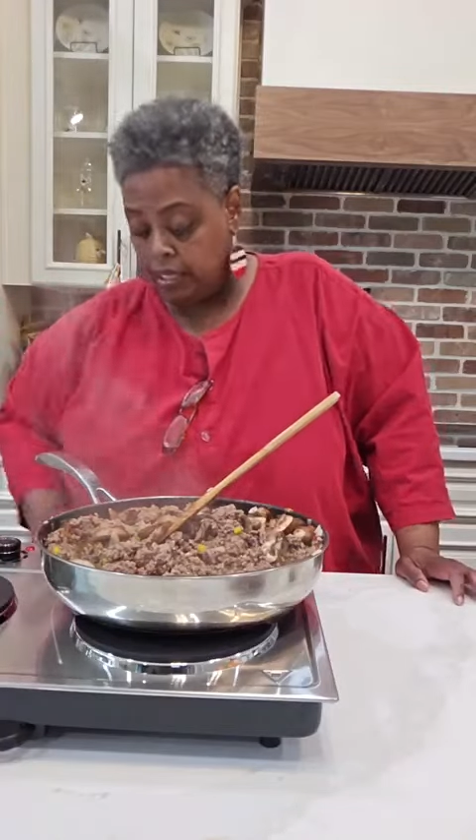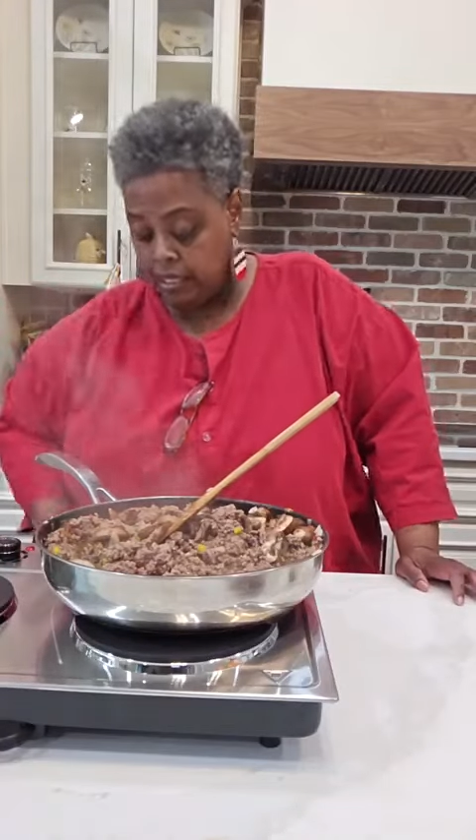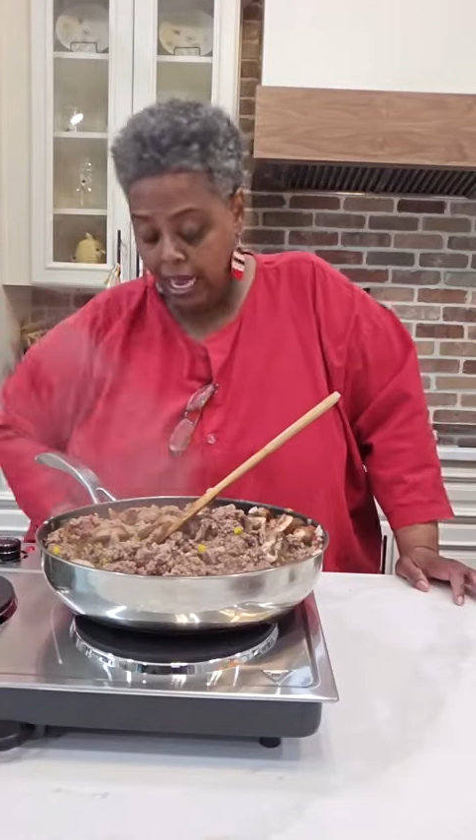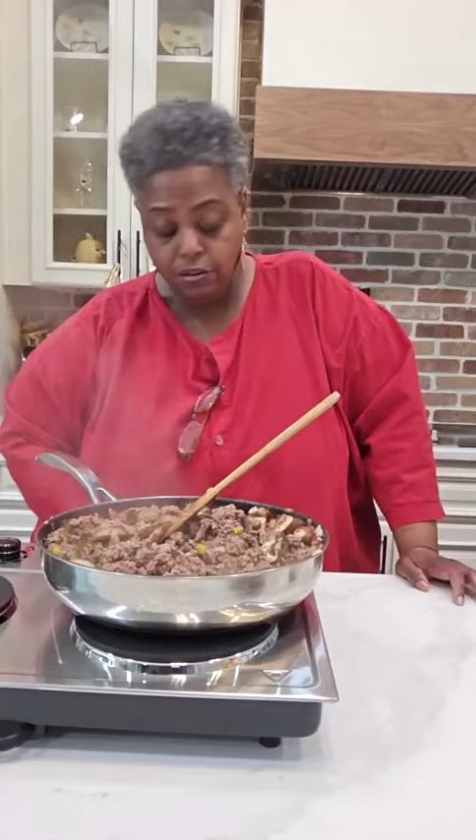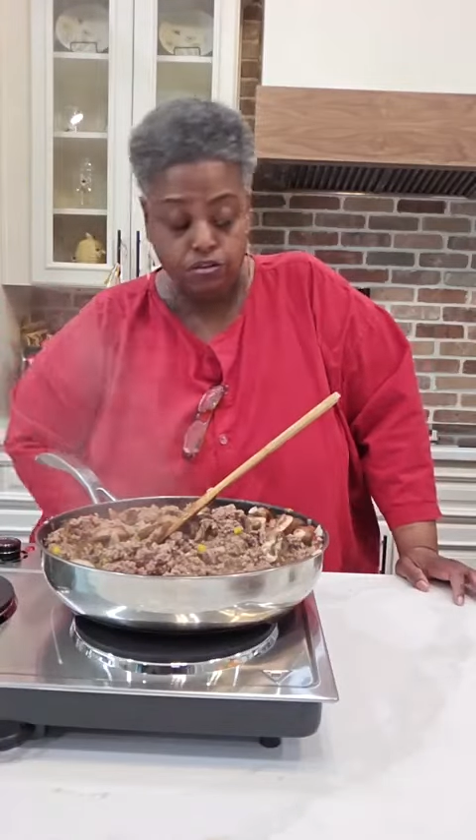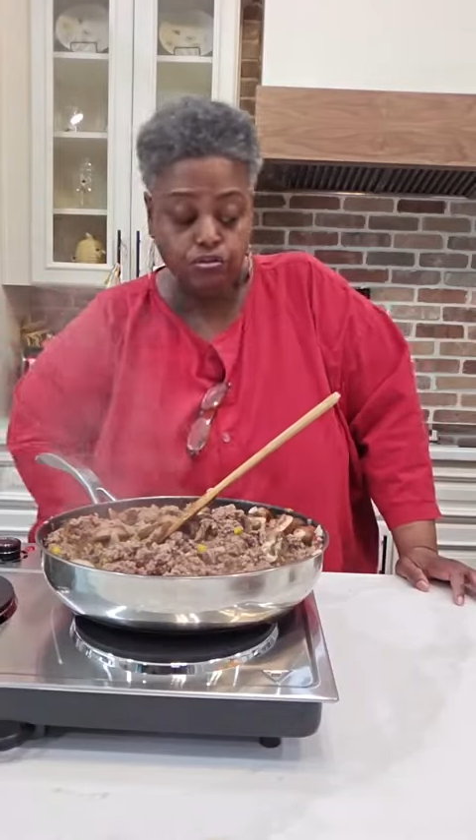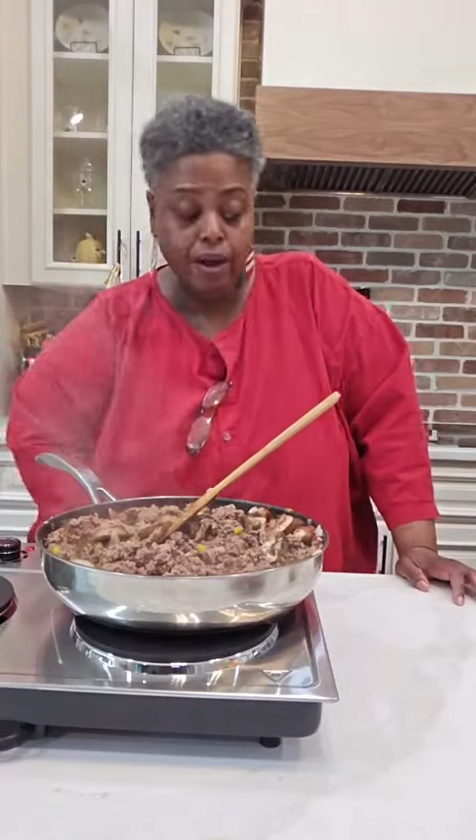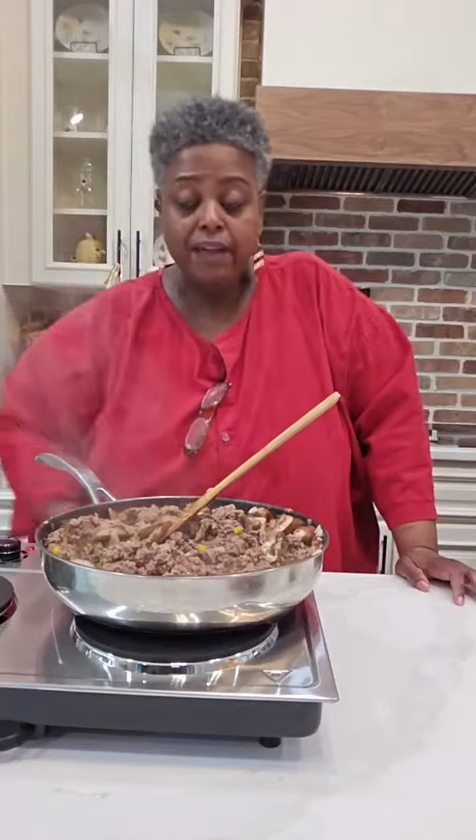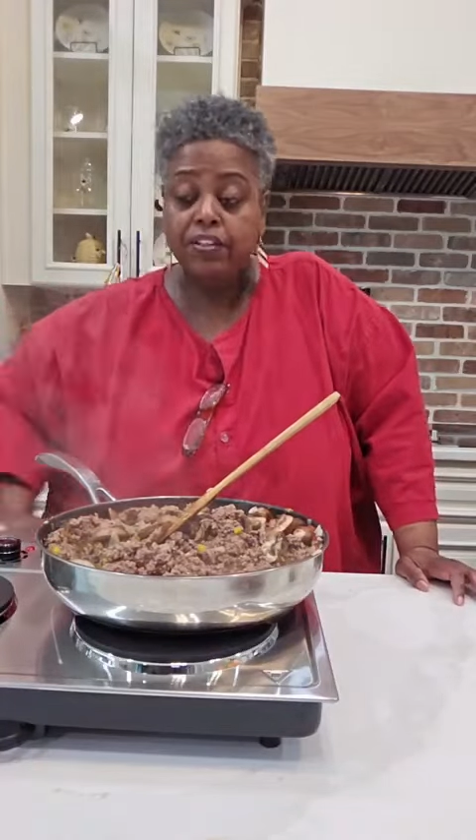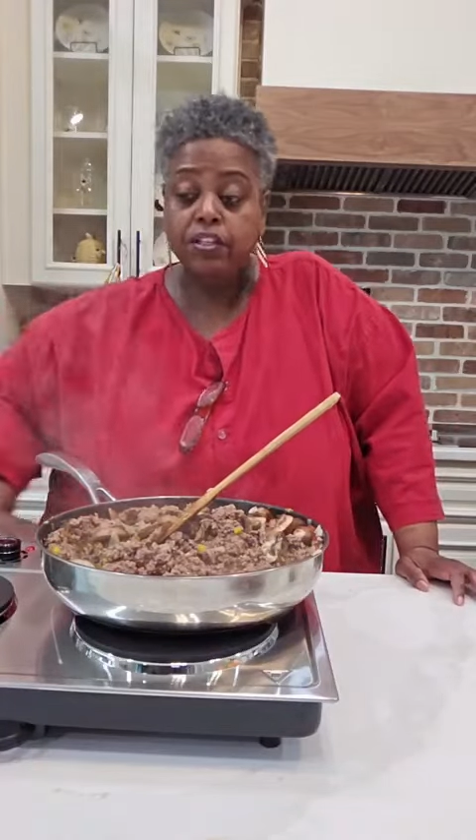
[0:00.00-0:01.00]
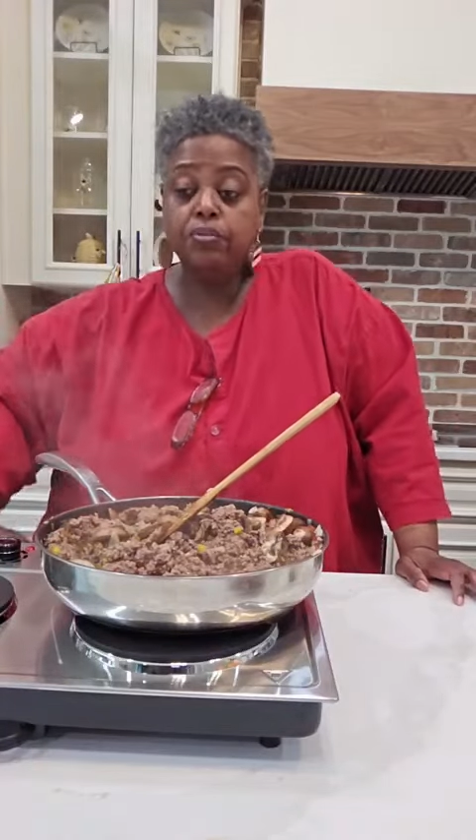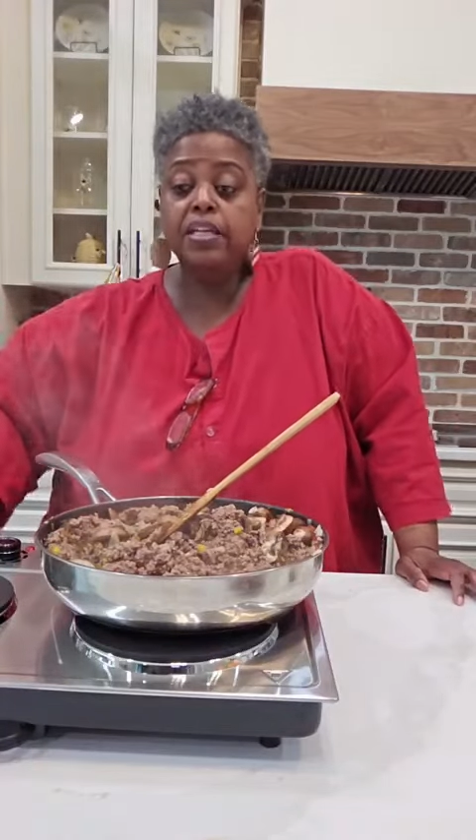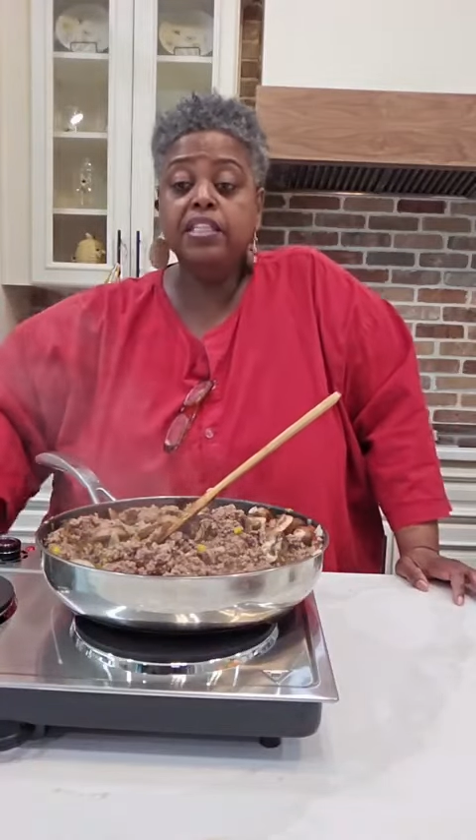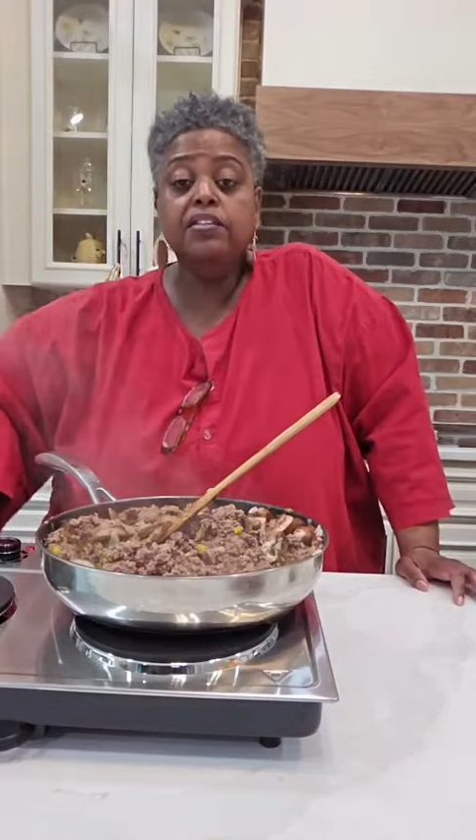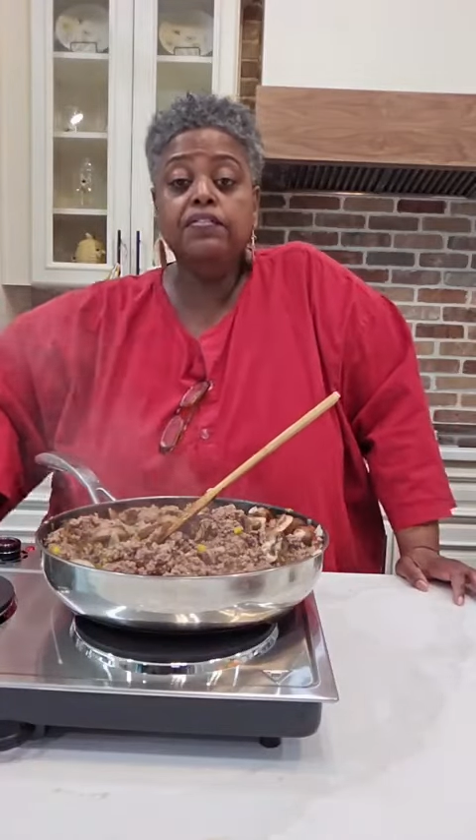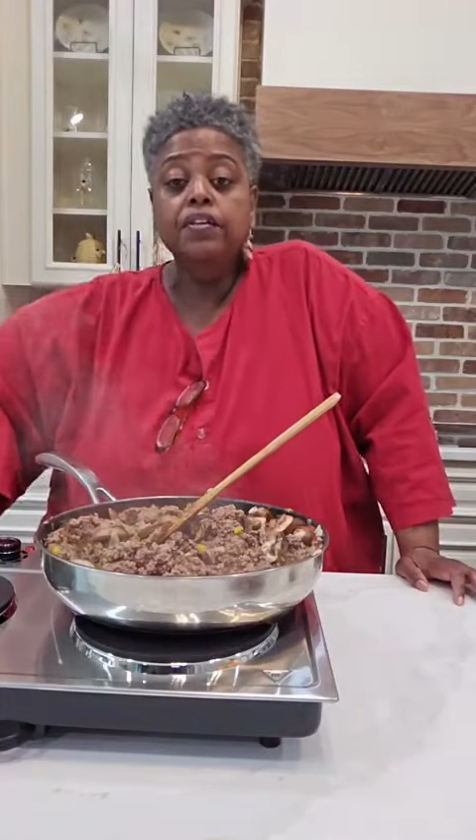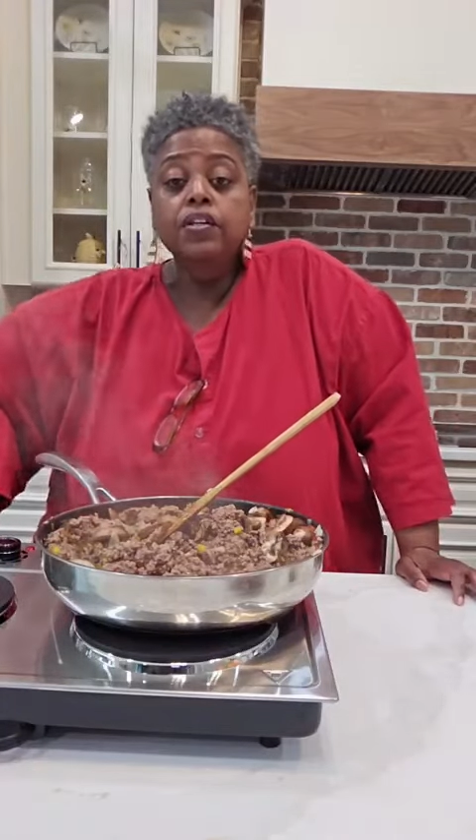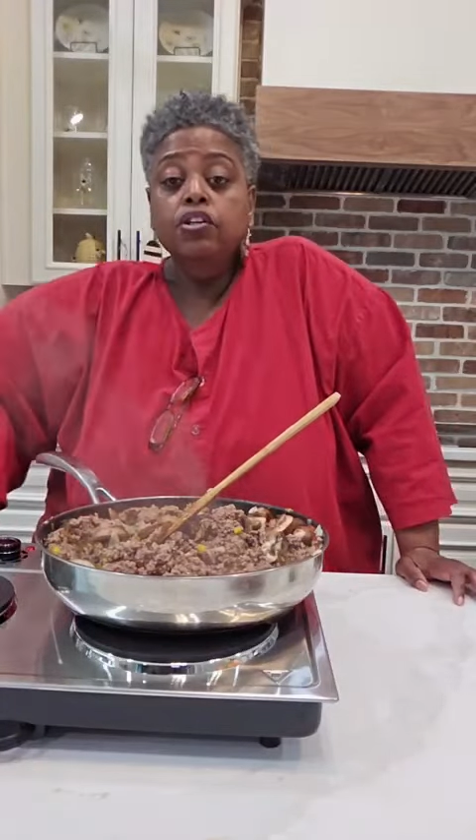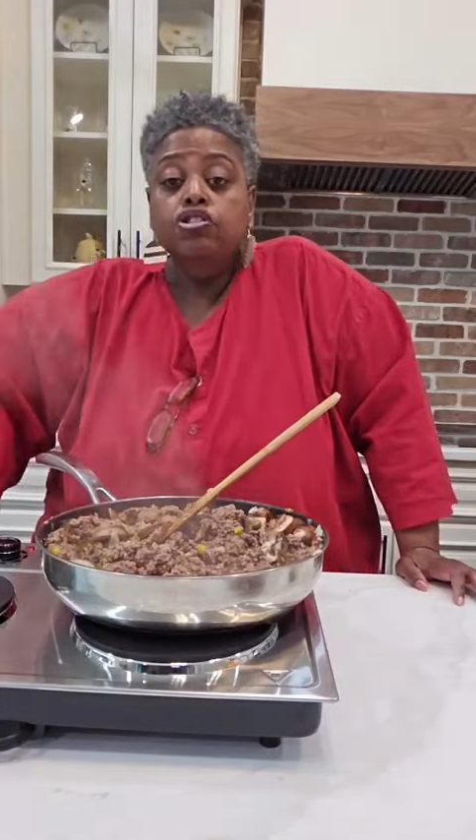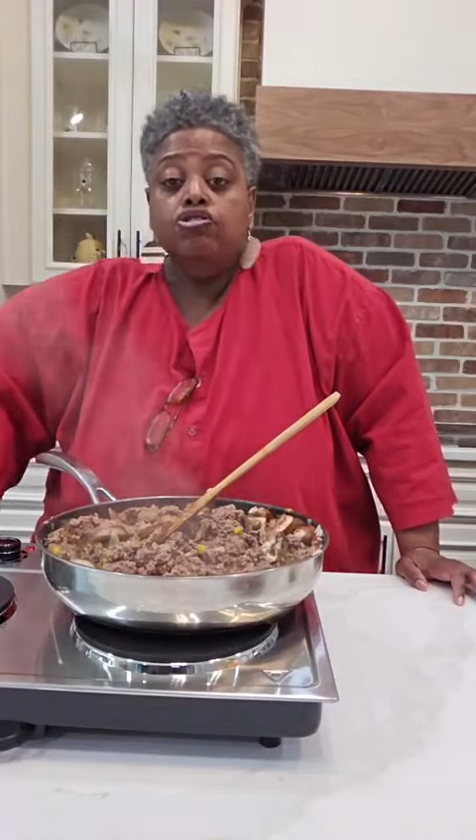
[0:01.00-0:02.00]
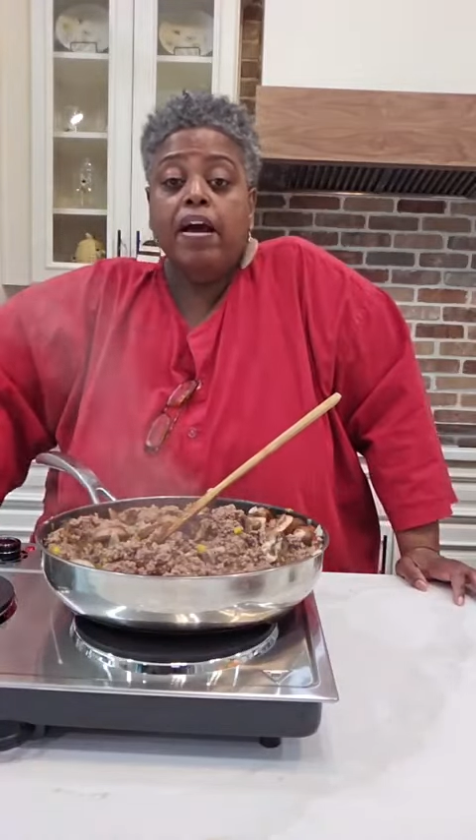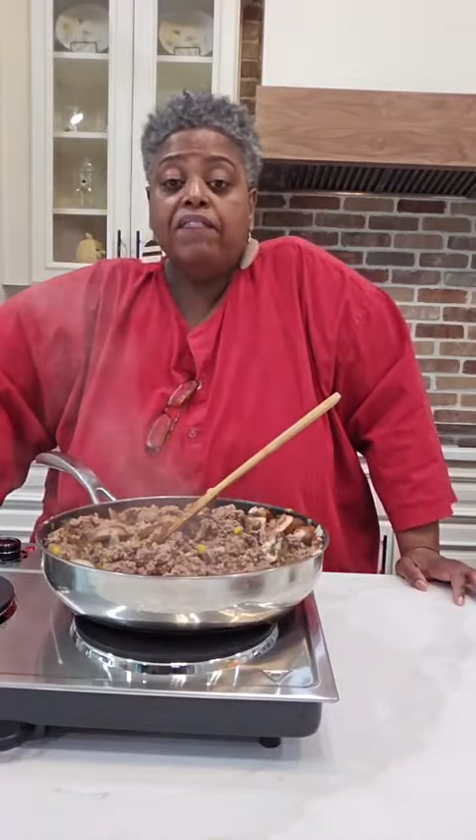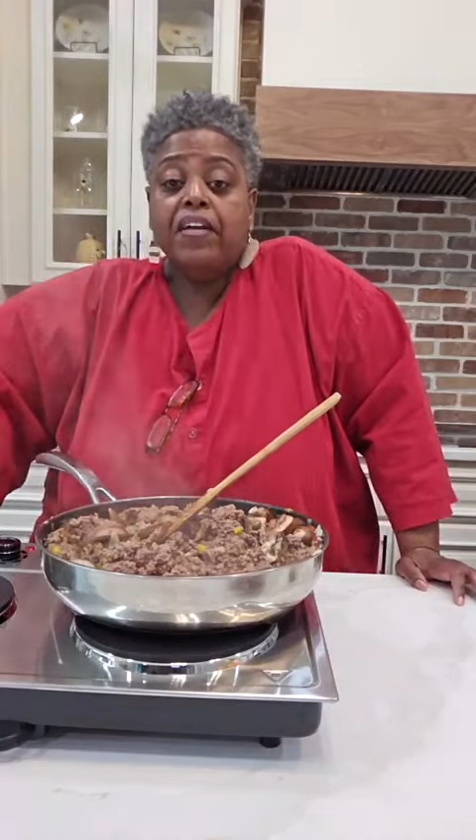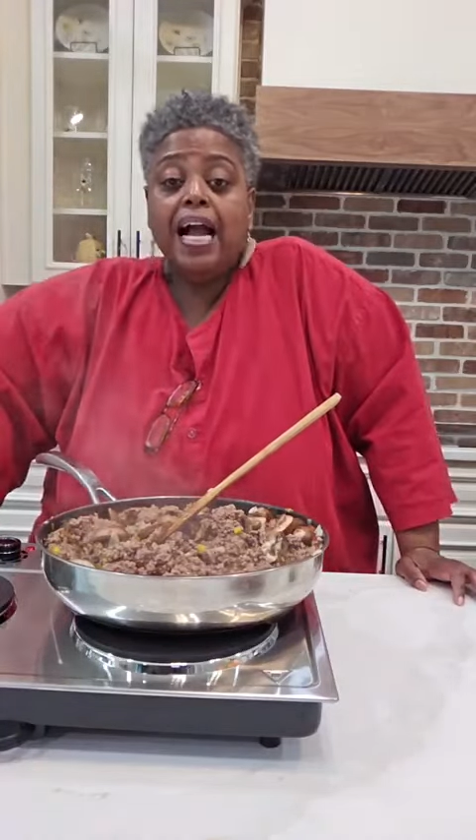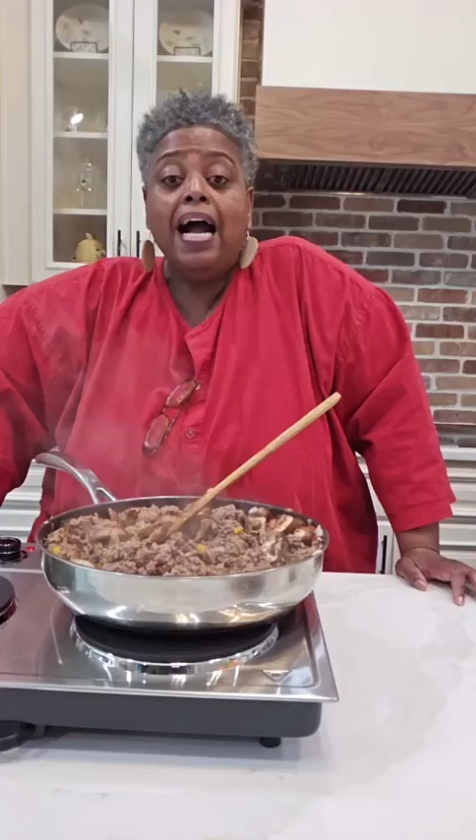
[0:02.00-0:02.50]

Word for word: Now I don't drive in aggressive traffic.